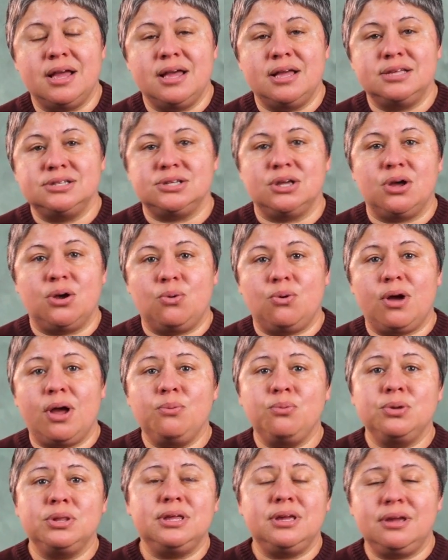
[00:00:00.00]
So I
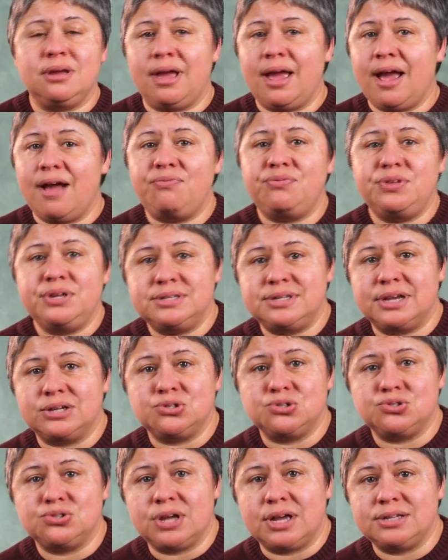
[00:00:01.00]
really have these
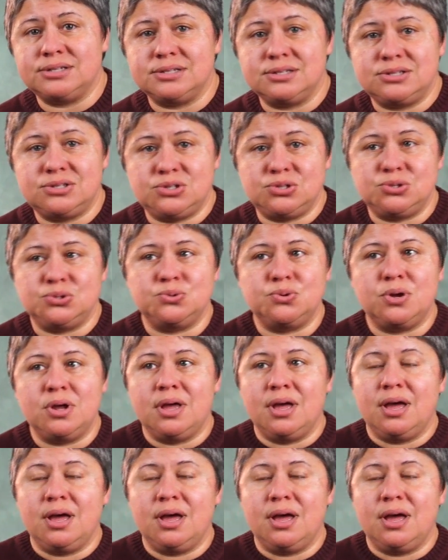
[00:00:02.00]
exercises to